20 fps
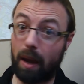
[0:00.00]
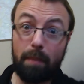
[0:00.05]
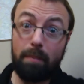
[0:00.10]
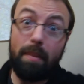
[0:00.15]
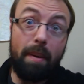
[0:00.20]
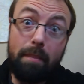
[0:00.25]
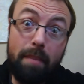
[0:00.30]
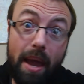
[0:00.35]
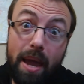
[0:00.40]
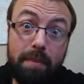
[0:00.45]

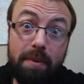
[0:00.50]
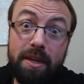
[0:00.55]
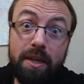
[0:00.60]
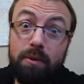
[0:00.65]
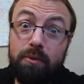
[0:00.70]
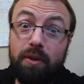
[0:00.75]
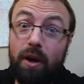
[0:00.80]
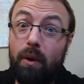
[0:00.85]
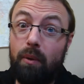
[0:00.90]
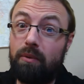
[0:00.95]
Maybe
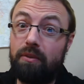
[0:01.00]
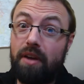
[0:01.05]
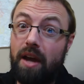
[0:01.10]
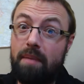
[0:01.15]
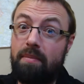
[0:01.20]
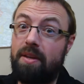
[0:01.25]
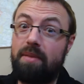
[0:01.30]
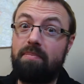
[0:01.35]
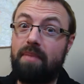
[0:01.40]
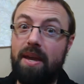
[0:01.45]
you don't. I
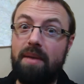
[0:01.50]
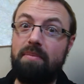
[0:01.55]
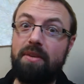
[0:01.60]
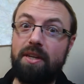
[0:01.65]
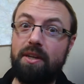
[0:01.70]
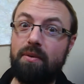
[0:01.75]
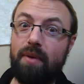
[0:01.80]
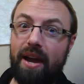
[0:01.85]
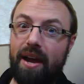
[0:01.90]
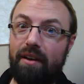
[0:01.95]
mean, maybe
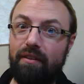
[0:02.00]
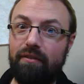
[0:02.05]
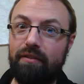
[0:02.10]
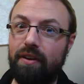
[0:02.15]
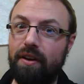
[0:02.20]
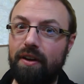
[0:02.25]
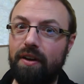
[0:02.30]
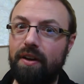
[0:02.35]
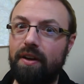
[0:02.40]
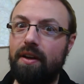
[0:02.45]
you have
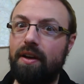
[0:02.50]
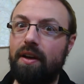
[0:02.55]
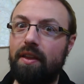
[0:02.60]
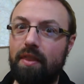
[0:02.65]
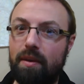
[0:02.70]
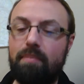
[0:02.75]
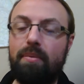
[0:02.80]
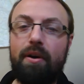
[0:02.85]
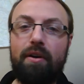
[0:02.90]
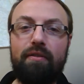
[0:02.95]

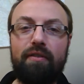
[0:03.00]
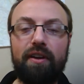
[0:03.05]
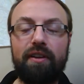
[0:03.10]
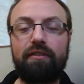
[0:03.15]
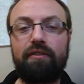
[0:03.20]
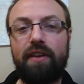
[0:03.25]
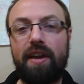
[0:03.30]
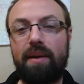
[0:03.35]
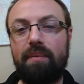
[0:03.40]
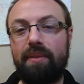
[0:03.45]
the perfect
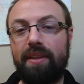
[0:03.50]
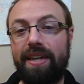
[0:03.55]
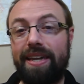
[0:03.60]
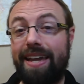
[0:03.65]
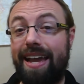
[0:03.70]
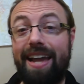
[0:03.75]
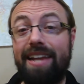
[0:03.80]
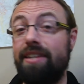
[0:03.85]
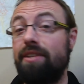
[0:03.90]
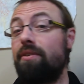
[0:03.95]

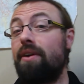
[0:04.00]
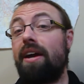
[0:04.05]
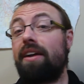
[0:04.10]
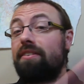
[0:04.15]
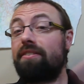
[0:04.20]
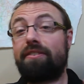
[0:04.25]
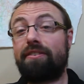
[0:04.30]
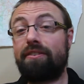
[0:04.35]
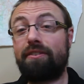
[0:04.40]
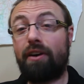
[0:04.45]
family and you
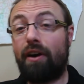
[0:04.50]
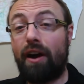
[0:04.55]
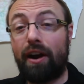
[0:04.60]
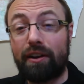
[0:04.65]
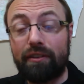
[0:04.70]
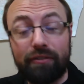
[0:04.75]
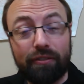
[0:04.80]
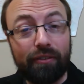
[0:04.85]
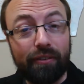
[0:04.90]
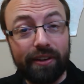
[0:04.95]
guys
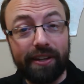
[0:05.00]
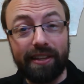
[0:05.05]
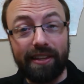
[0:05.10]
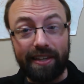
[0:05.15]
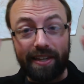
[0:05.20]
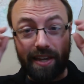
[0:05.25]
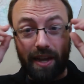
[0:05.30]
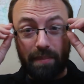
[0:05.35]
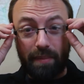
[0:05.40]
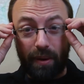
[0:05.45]
talk
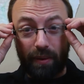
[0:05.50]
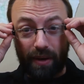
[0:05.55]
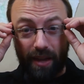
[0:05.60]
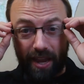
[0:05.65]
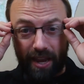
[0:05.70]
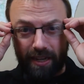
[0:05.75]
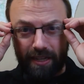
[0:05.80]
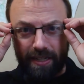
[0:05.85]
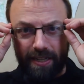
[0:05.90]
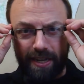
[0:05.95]
freely about
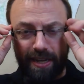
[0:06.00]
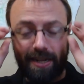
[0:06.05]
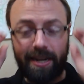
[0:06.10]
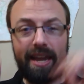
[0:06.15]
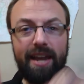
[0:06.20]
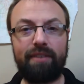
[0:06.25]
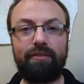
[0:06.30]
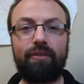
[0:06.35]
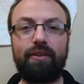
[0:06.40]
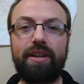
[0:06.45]
any and
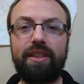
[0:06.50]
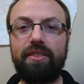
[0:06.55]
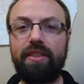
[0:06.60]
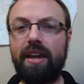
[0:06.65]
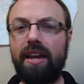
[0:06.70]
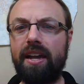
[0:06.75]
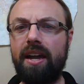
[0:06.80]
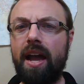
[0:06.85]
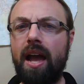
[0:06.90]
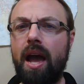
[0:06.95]

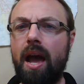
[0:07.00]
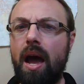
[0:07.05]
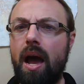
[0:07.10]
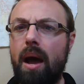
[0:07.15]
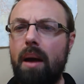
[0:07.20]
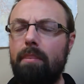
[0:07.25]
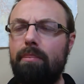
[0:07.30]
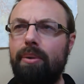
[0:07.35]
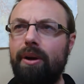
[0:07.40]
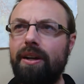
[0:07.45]
everything.
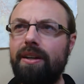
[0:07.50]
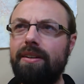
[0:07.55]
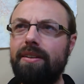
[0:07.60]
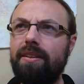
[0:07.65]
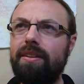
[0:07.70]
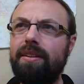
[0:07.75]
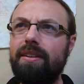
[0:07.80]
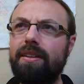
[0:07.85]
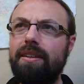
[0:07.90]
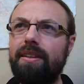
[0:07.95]

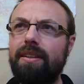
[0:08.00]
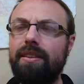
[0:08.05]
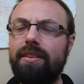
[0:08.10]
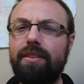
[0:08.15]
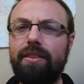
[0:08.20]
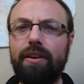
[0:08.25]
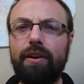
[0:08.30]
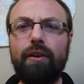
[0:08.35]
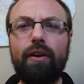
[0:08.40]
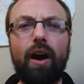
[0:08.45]
But
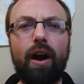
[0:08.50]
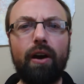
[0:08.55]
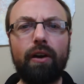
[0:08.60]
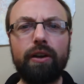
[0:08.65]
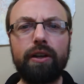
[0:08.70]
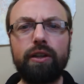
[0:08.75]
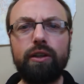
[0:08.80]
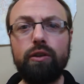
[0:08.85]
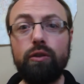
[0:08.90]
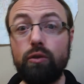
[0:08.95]
there are
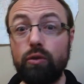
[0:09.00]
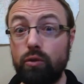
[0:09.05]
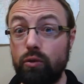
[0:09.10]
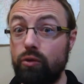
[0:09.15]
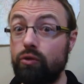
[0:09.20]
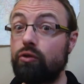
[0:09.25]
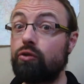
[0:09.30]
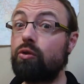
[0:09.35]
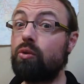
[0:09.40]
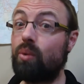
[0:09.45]

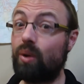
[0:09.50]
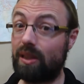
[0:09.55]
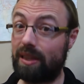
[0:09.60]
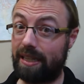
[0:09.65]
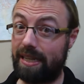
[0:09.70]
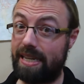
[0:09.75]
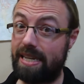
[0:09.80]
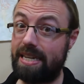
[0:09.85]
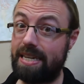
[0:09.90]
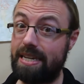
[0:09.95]

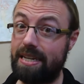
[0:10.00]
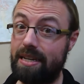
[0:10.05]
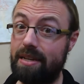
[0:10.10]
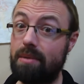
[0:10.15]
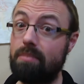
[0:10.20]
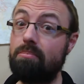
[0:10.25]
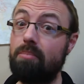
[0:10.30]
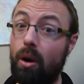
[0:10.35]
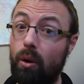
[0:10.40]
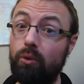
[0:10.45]
usually,
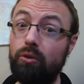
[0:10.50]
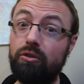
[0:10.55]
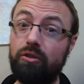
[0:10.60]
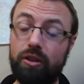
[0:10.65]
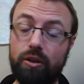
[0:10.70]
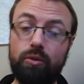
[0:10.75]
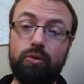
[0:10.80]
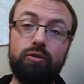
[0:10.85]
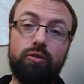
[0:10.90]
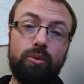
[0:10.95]
most
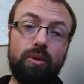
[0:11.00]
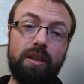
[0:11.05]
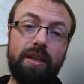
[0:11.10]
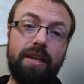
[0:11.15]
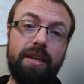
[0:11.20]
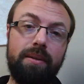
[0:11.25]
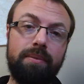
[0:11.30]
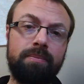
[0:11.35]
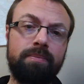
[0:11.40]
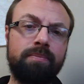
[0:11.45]

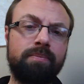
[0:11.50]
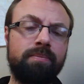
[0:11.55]
usually,